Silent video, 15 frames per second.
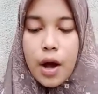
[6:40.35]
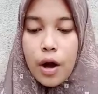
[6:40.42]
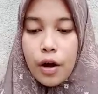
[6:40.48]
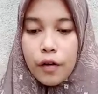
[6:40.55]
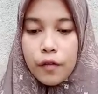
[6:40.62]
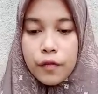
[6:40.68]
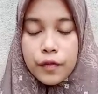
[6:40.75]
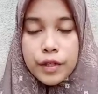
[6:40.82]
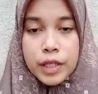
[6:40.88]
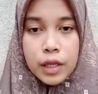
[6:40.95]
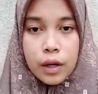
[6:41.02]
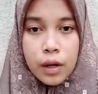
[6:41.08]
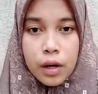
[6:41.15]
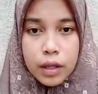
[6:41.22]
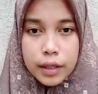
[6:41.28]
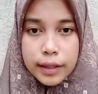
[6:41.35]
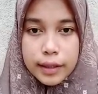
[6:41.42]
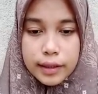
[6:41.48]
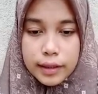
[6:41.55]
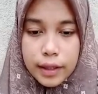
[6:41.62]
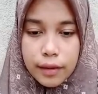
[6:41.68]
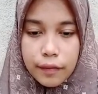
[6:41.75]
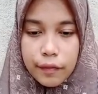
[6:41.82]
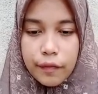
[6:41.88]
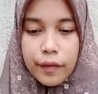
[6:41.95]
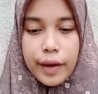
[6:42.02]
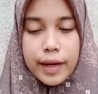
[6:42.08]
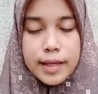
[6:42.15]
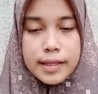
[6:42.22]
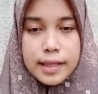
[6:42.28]
of the cognitive
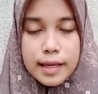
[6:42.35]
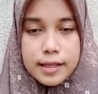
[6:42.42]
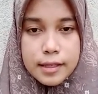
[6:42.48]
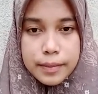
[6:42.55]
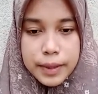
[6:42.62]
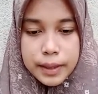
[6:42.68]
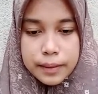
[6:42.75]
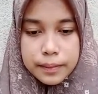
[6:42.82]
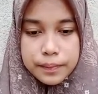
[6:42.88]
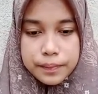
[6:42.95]
assessment.